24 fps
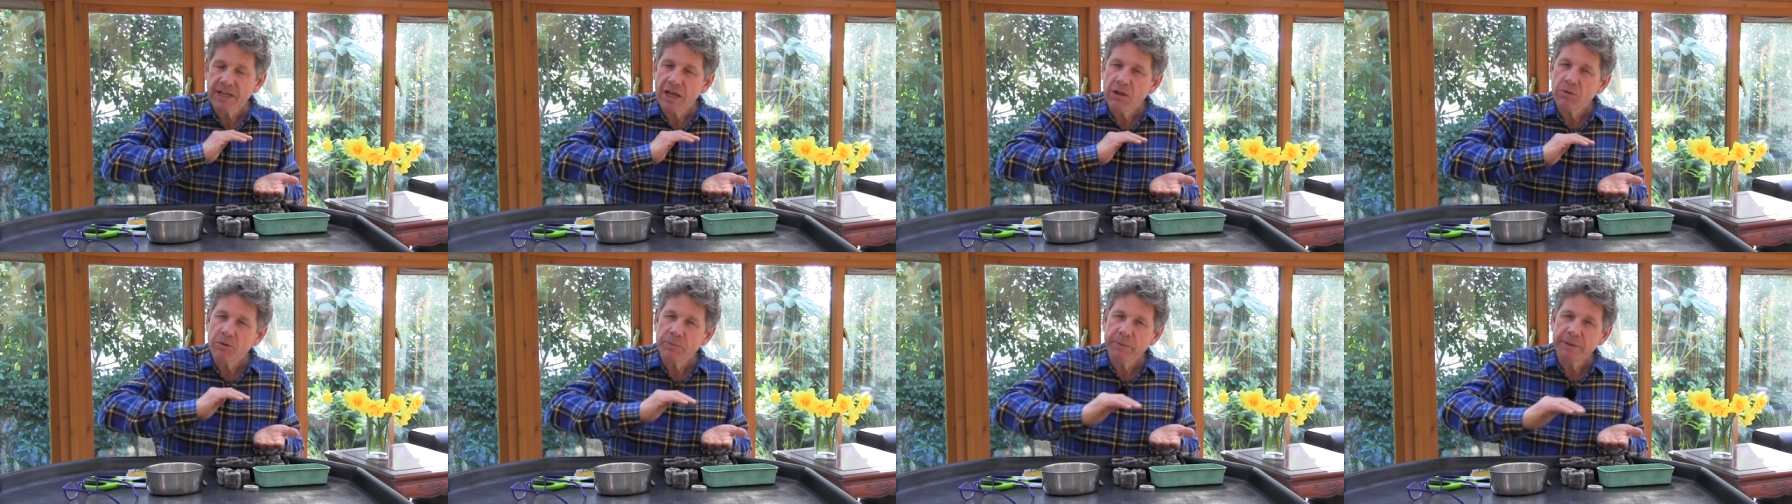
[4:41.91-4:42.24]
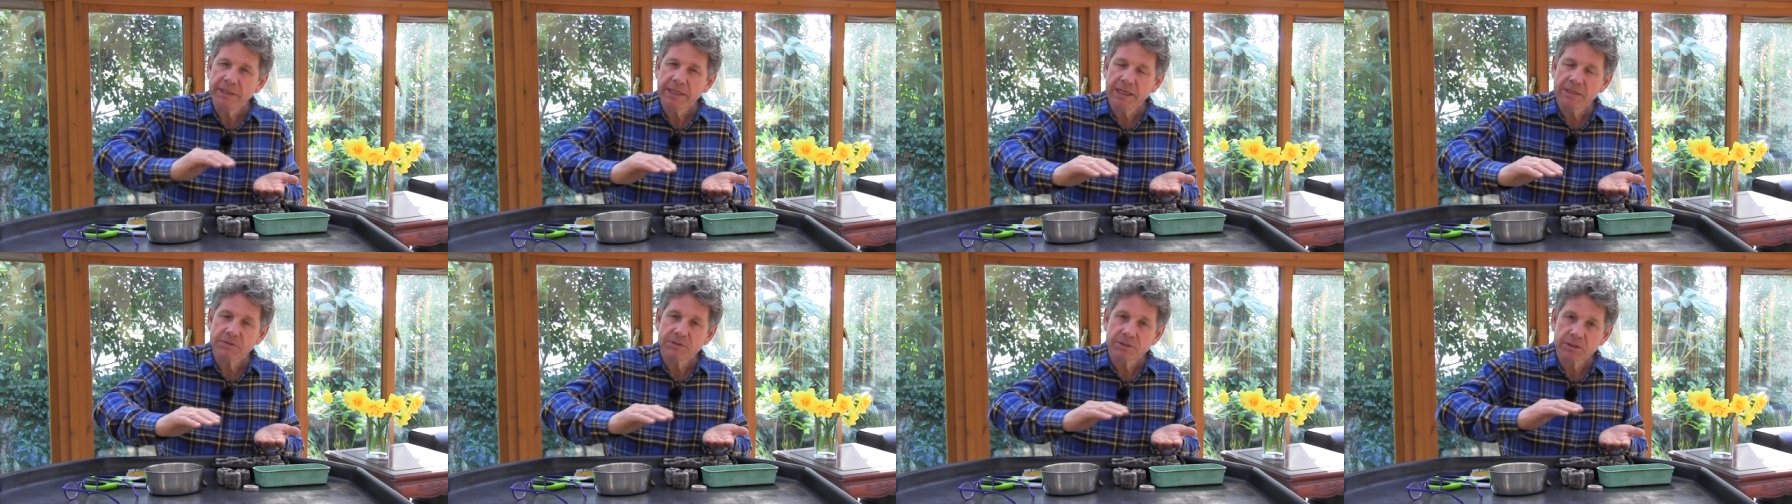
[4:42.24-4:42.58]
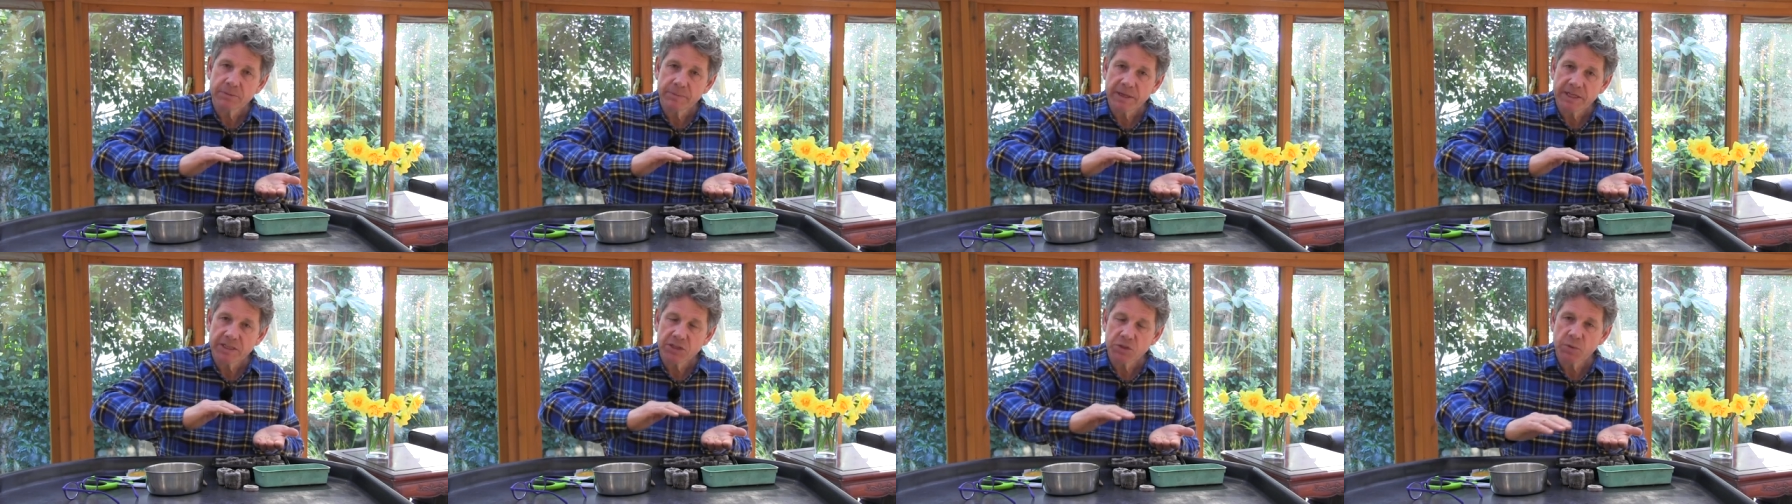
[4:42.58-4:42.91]
that will be kept at
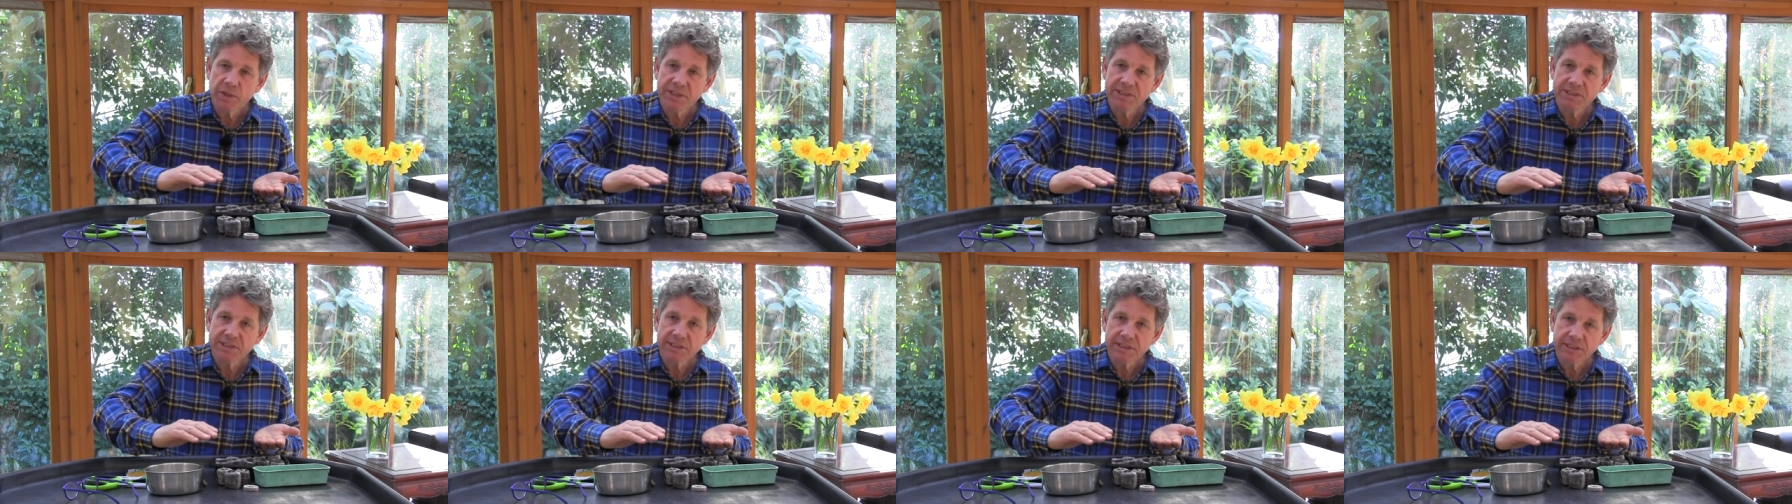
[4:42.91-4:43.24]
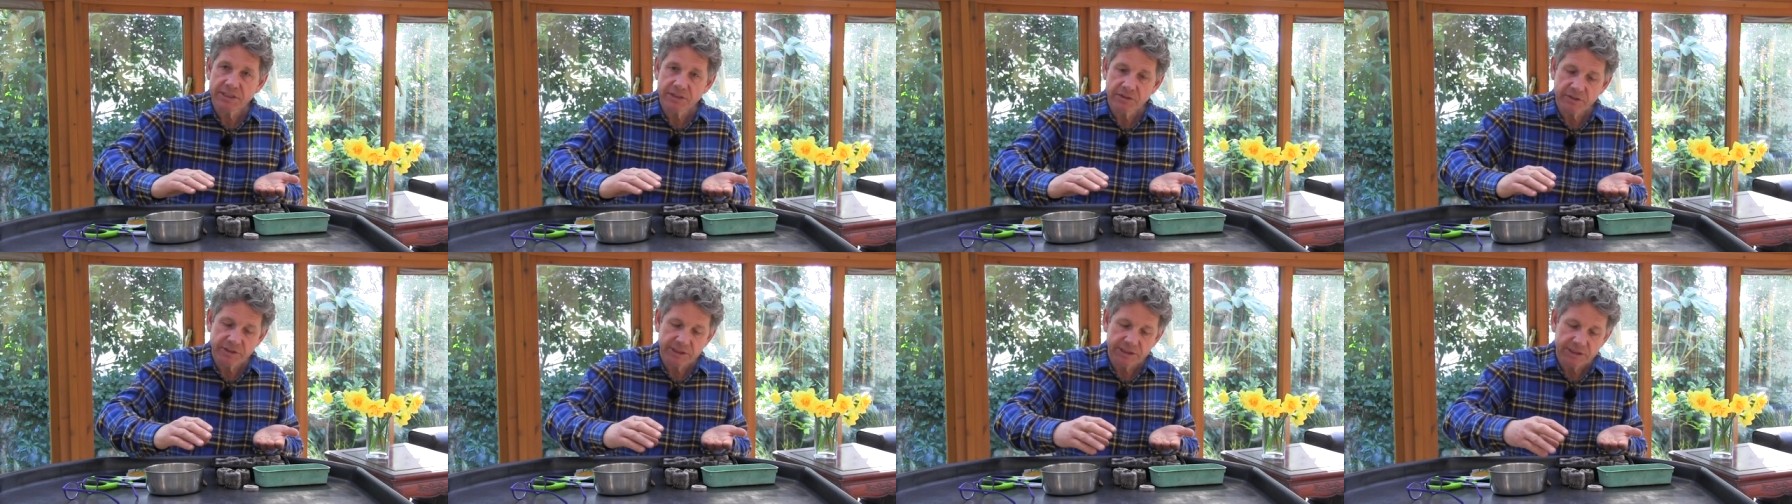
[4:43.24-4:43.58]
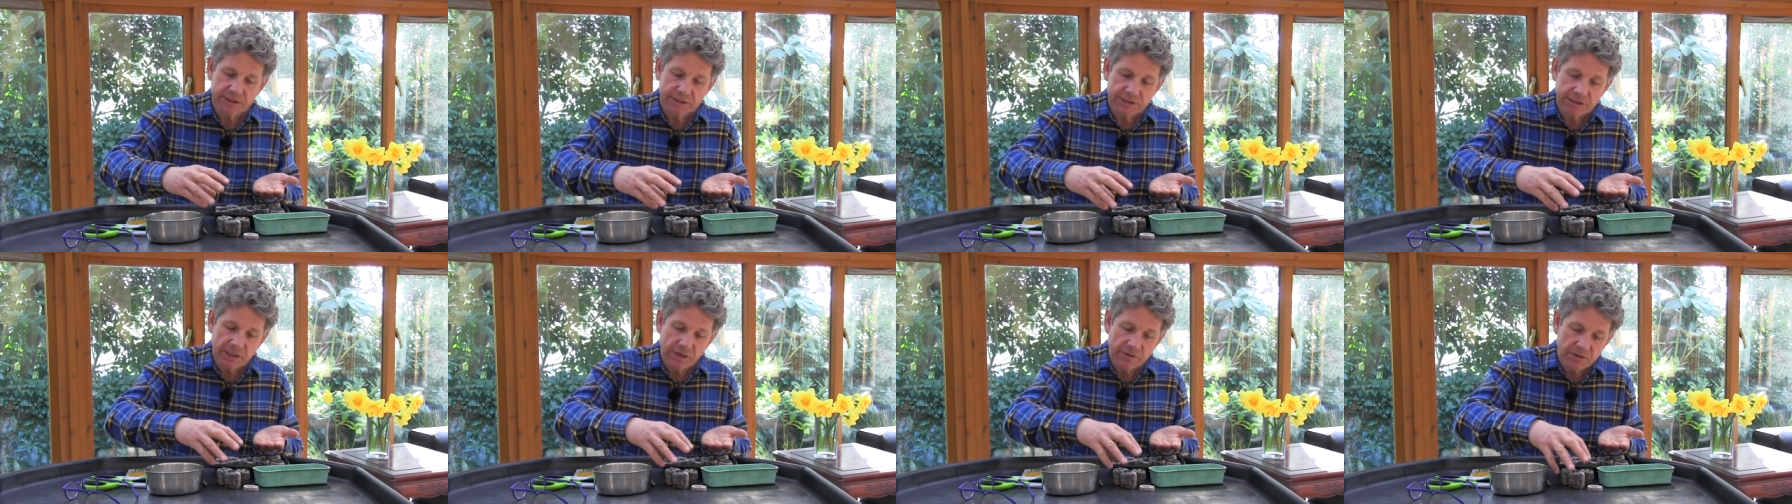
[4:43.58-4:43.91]
about 20
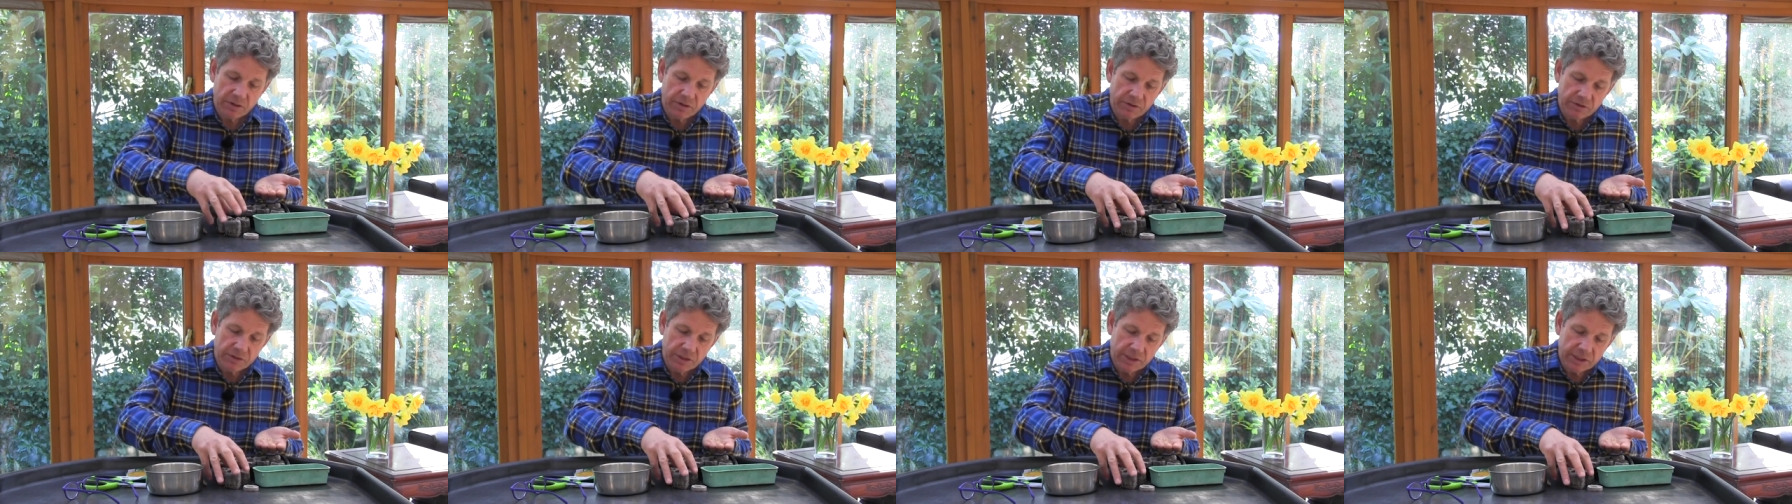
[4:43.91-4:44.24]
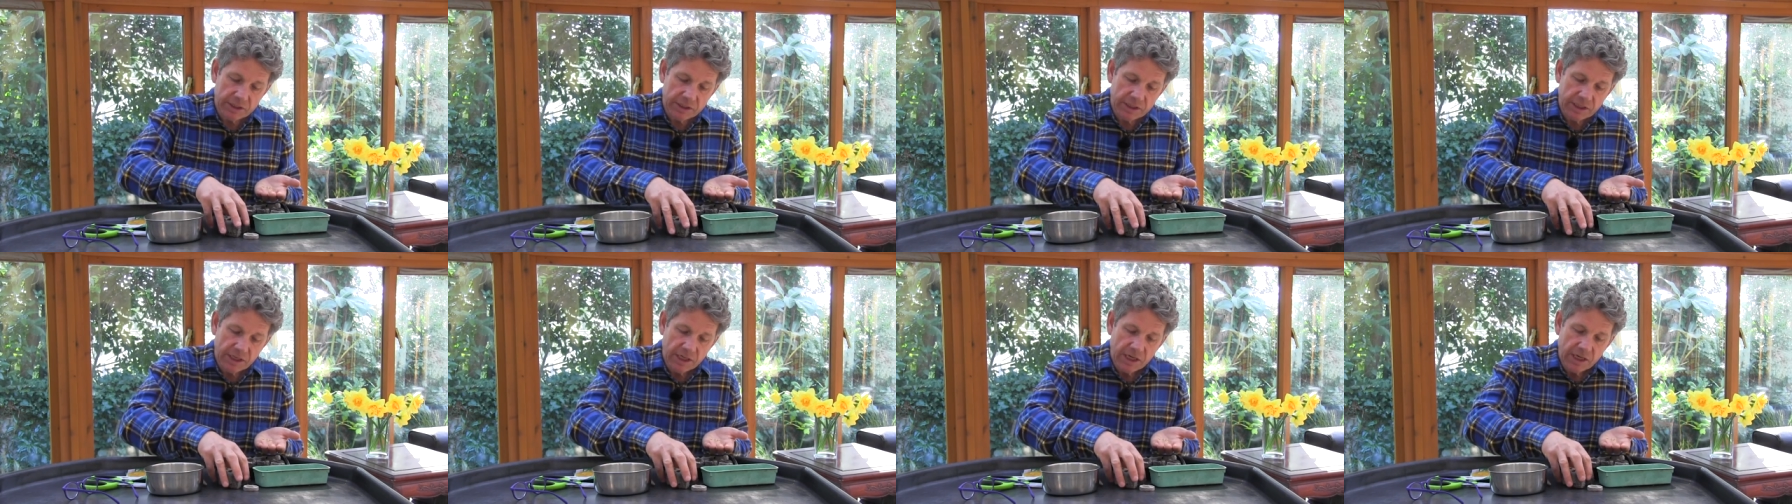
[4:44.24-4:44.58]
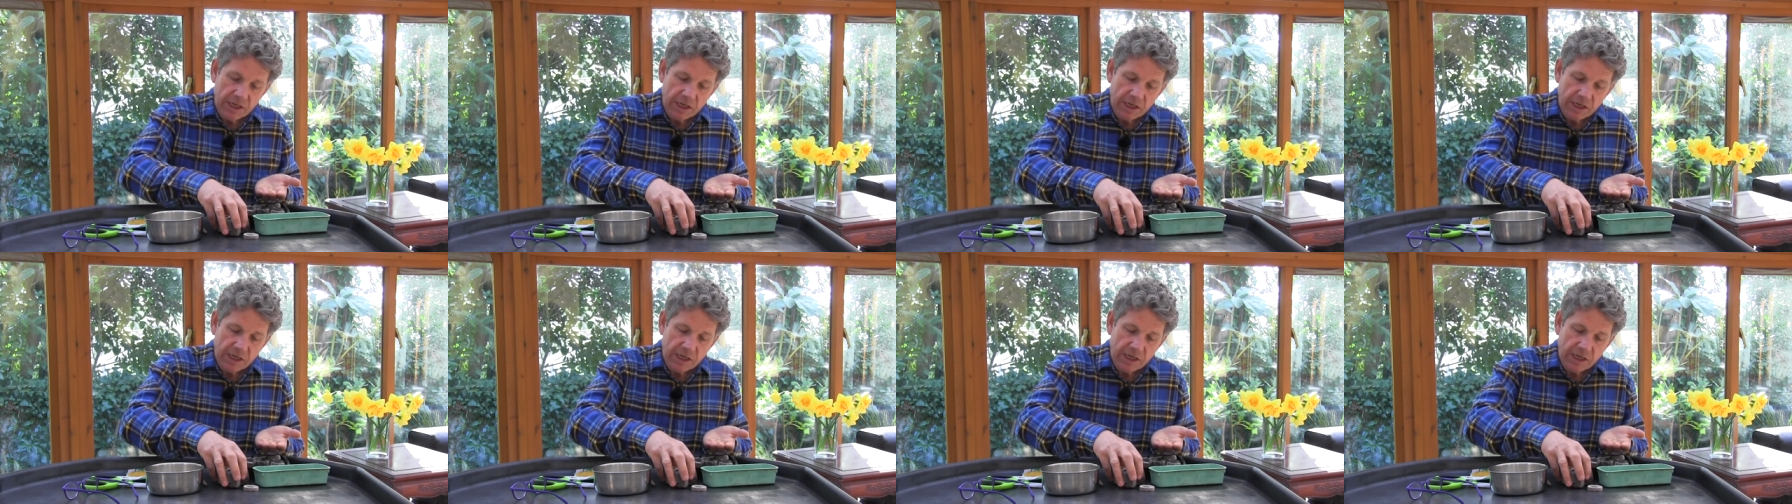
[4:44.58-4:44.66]
degrees so that the